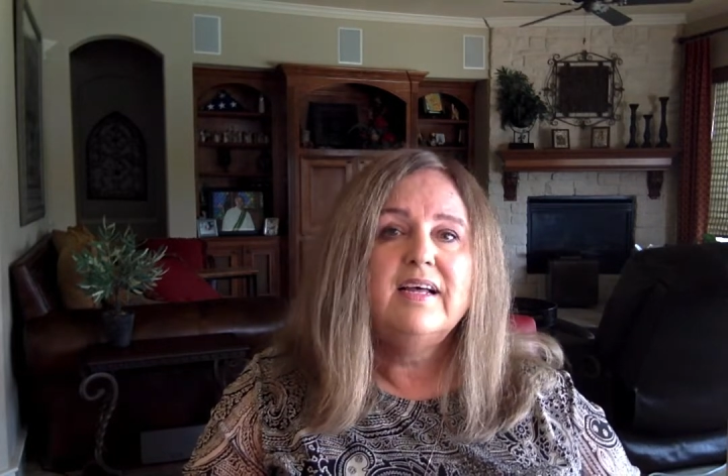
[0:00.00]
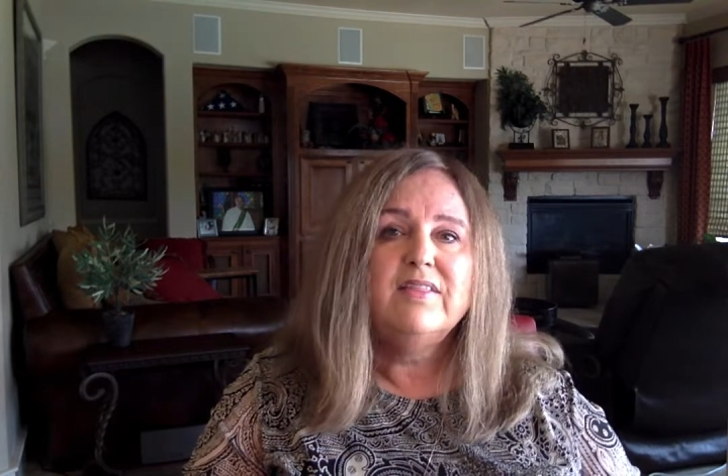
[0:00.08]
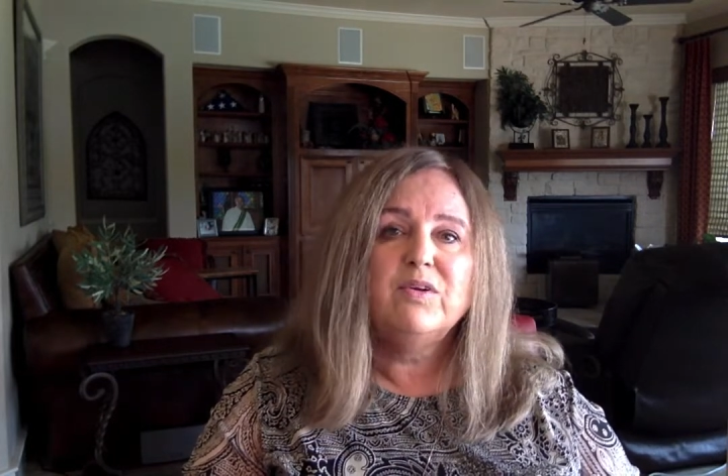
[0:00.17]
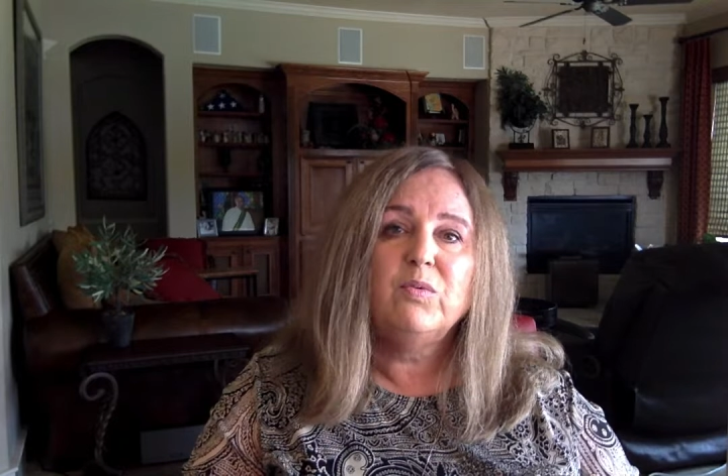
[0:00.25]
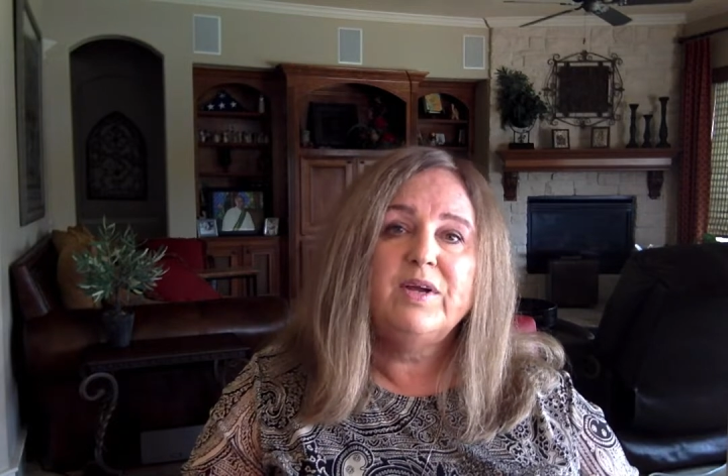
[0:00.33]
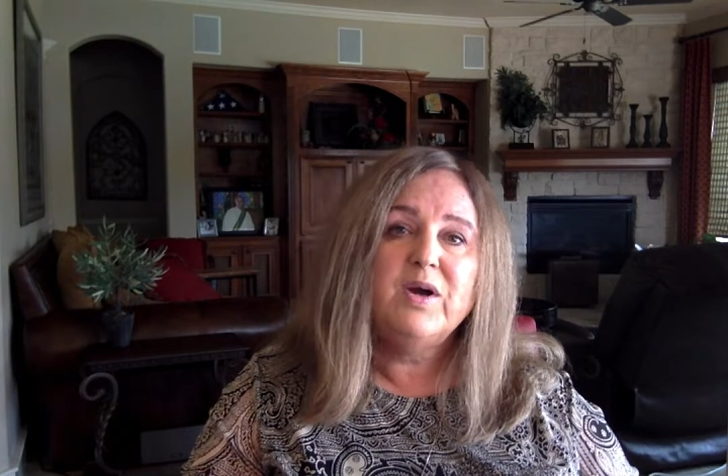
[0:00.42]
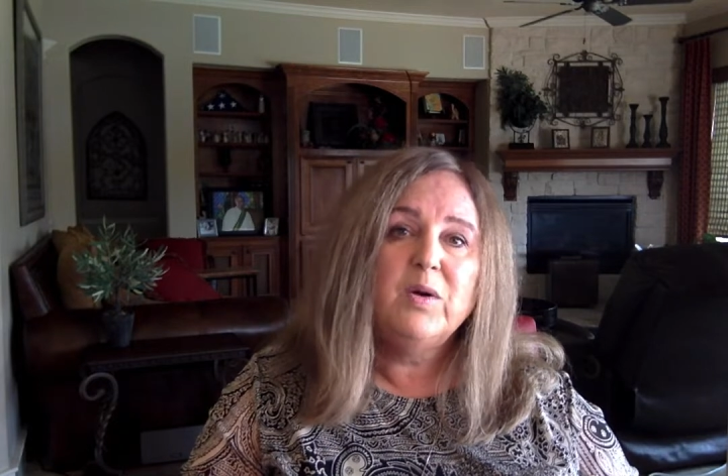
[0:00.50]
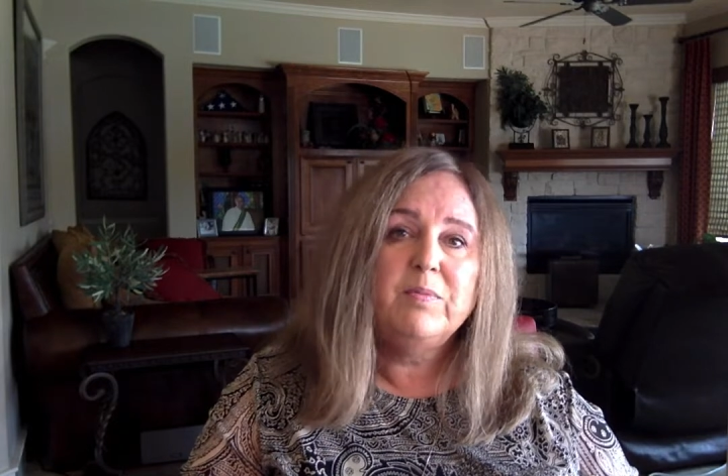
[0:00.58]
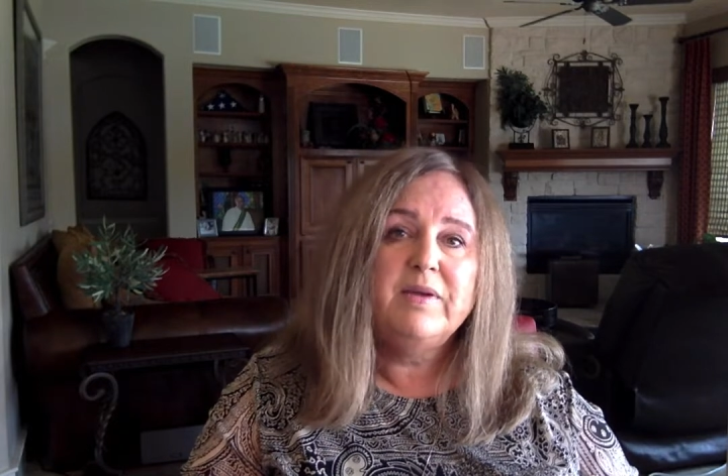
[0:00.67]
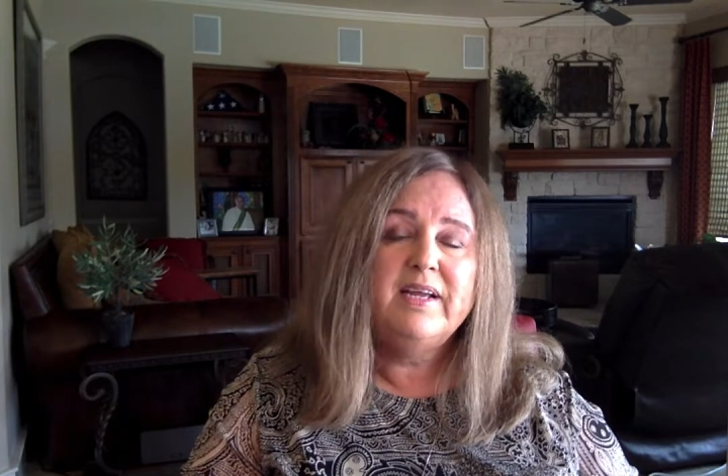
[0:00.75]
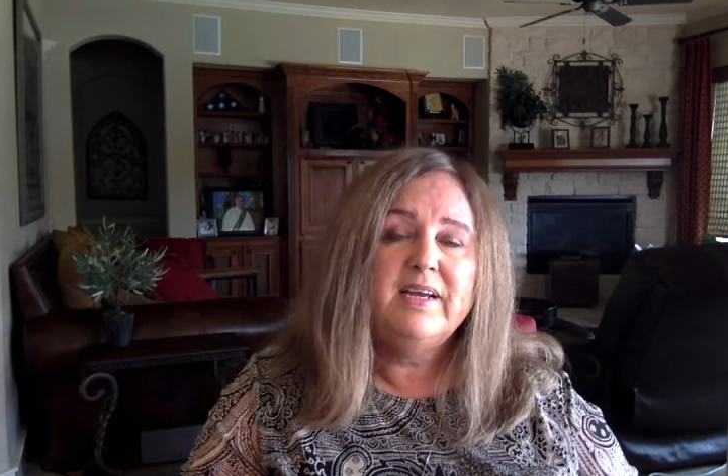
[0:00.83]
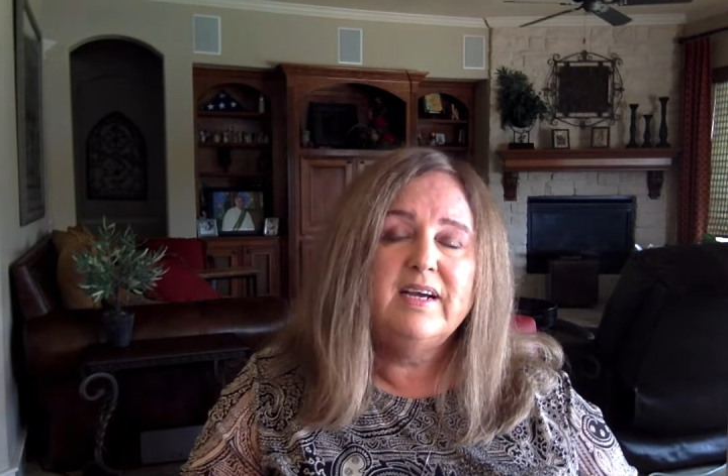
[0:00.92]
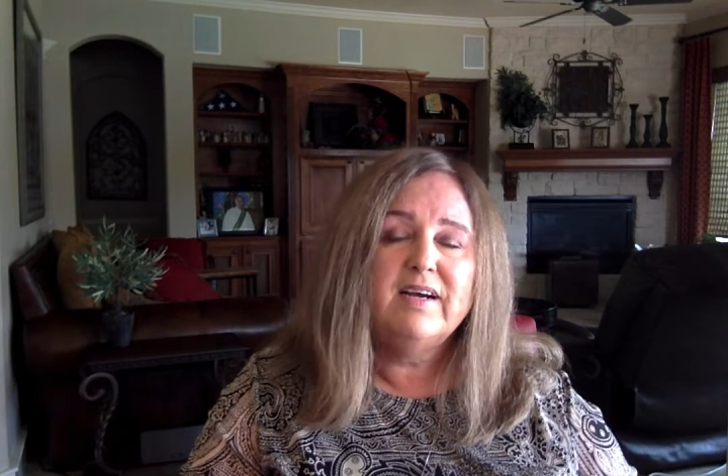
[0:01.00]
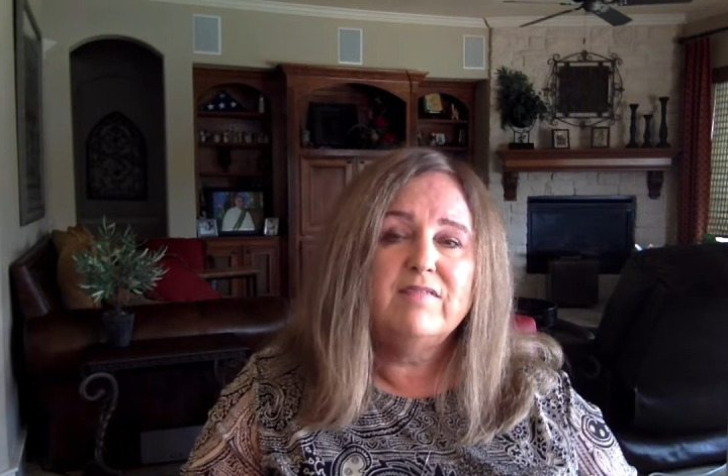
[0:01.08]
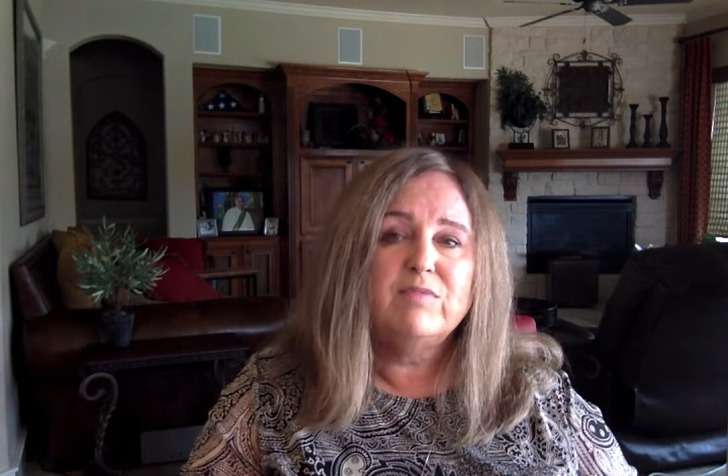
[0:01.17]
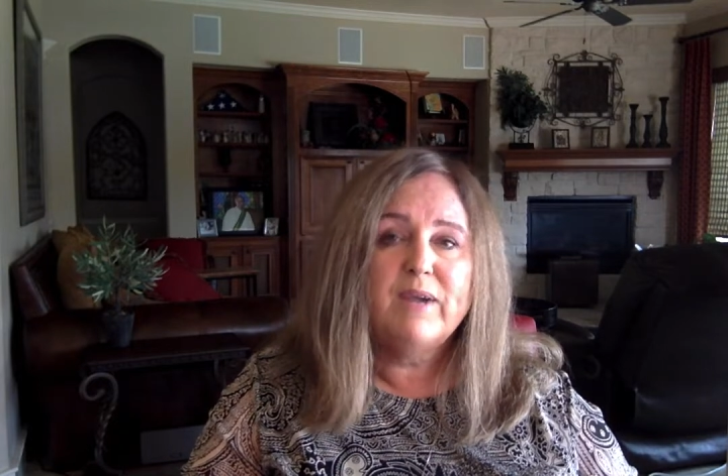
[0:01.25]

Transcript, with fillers: the reopening of